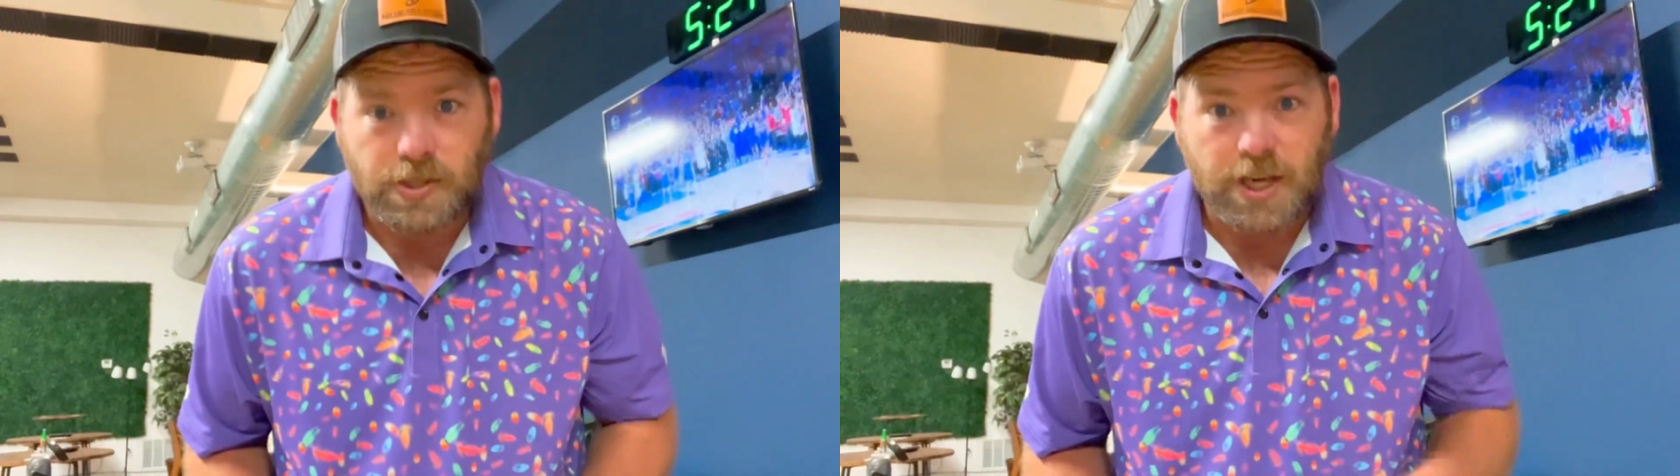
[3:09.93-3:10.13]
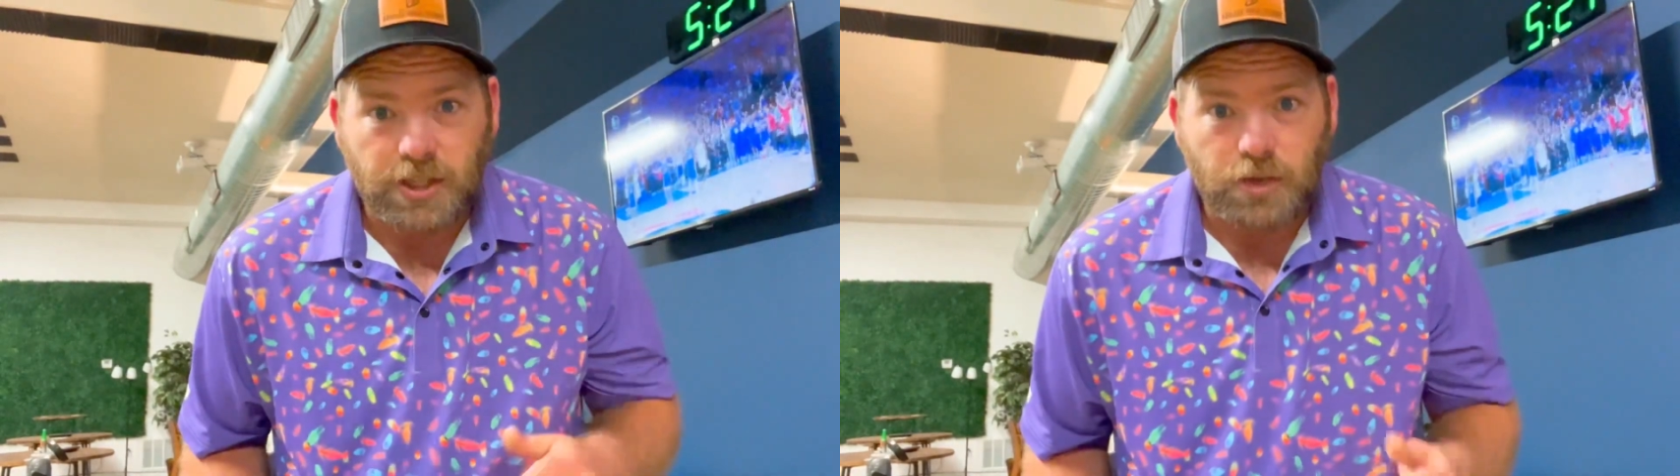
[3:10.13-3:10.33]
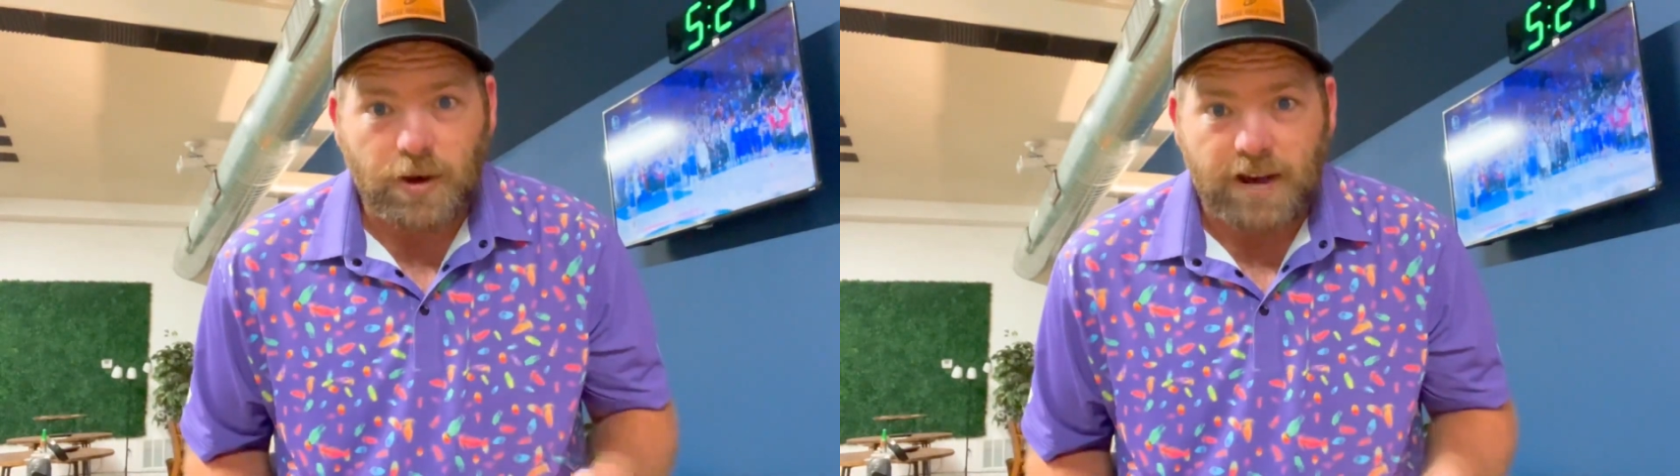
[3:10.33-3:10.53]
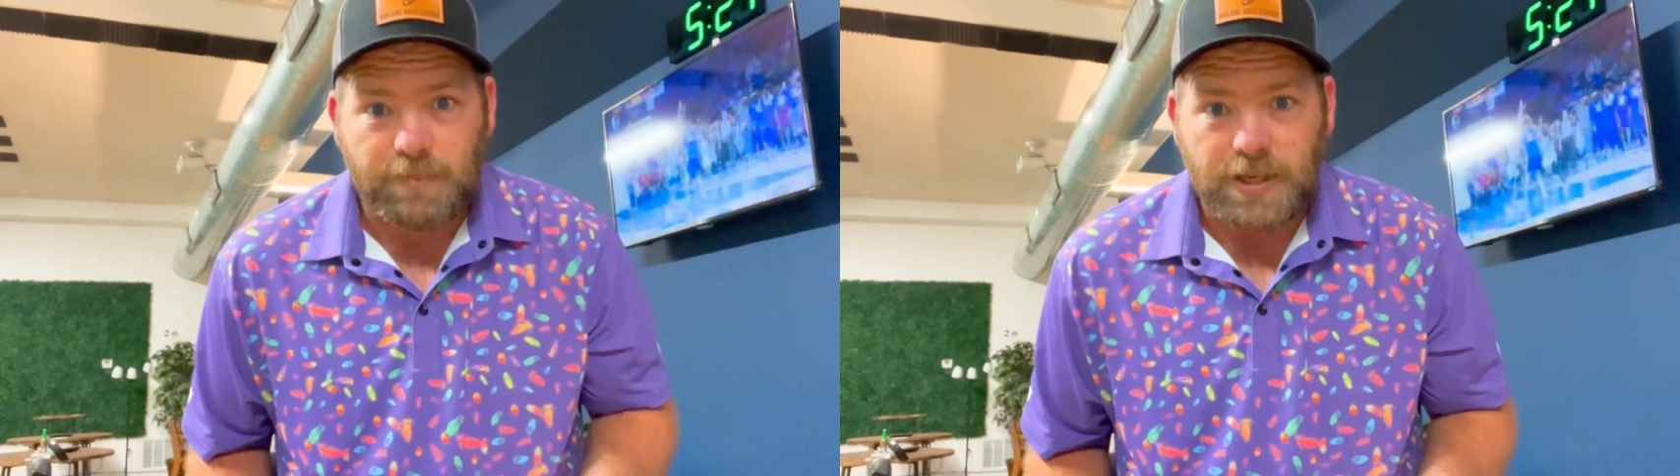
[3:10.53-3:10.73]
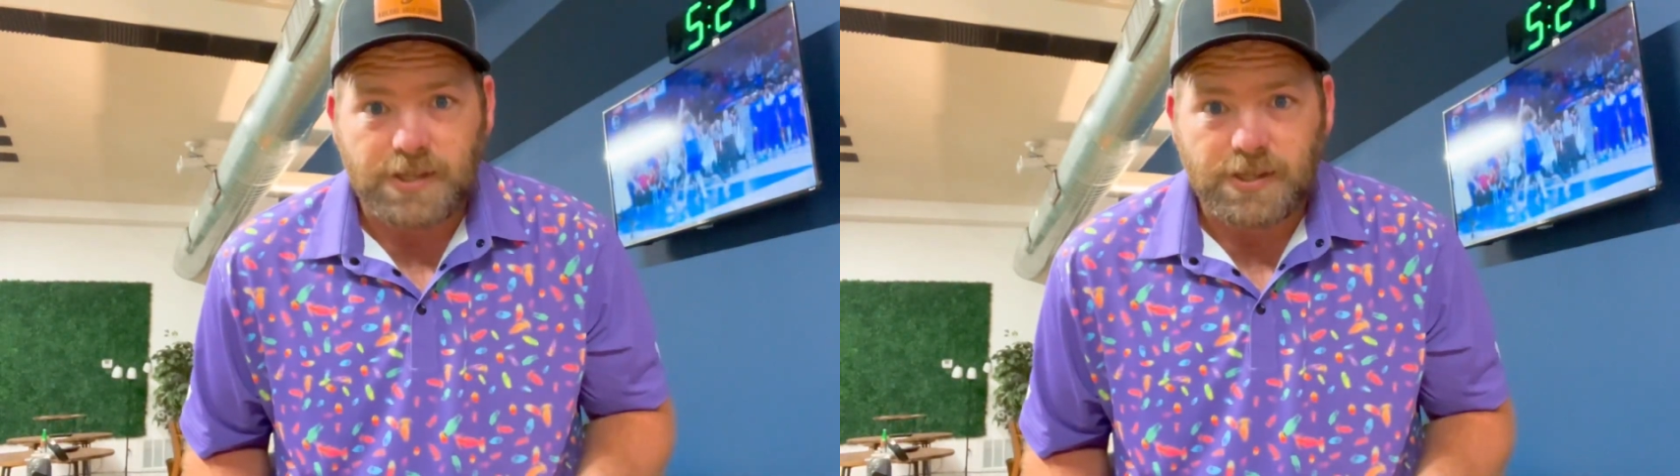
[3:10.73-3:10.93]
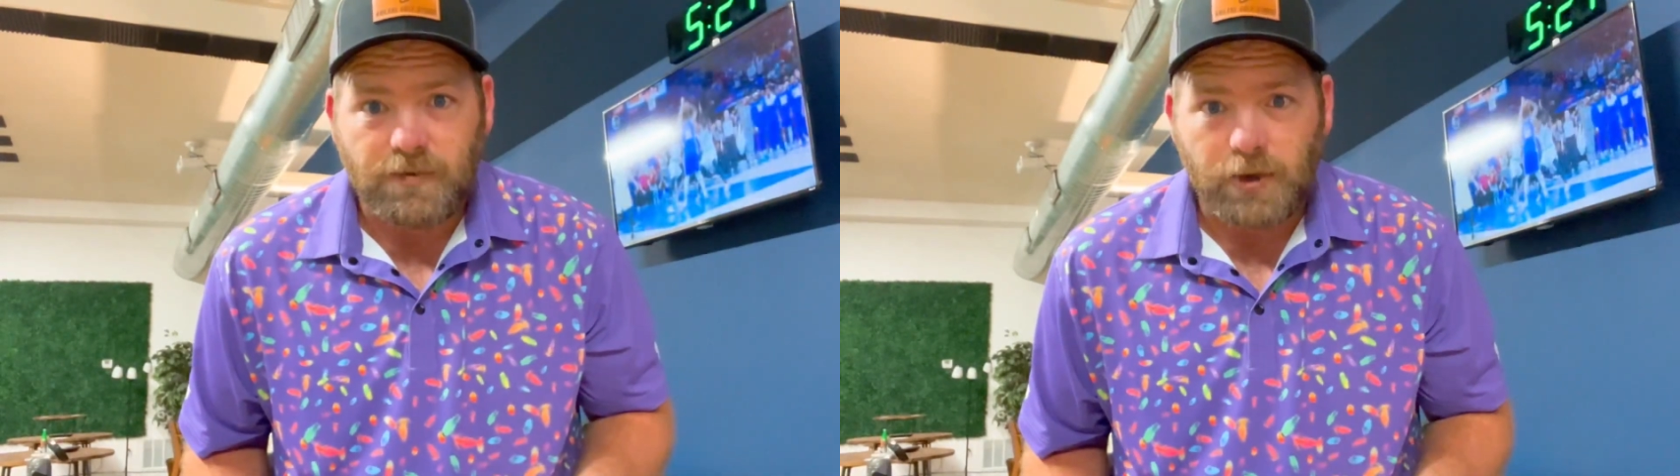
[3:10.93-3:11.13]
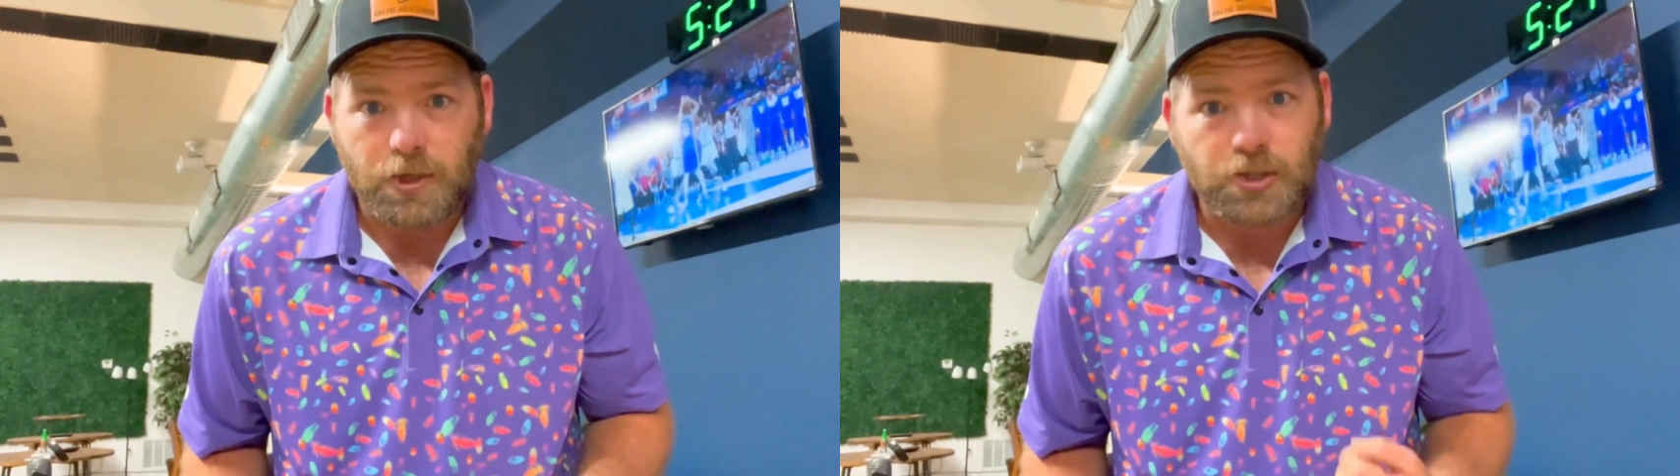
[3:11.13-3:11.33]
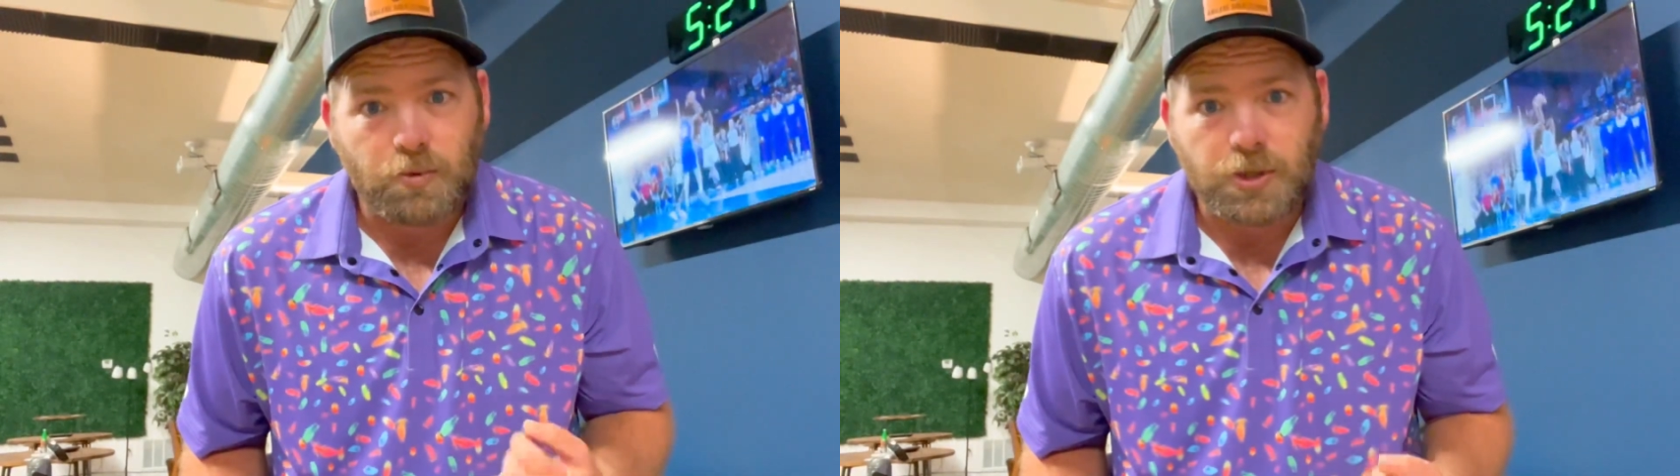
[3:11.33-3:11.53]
They do have PC version,